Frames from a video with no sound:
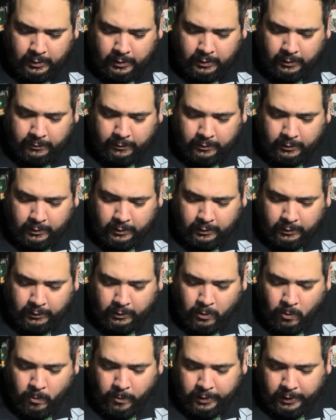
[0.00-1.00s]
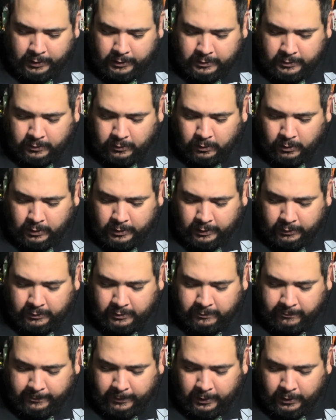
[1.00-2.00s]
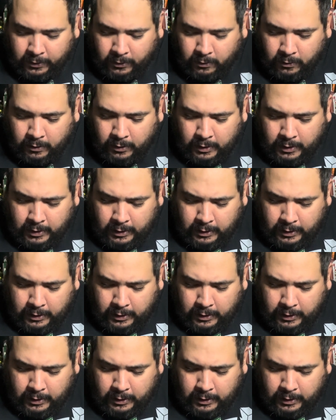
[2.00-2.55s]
the coins look and feel.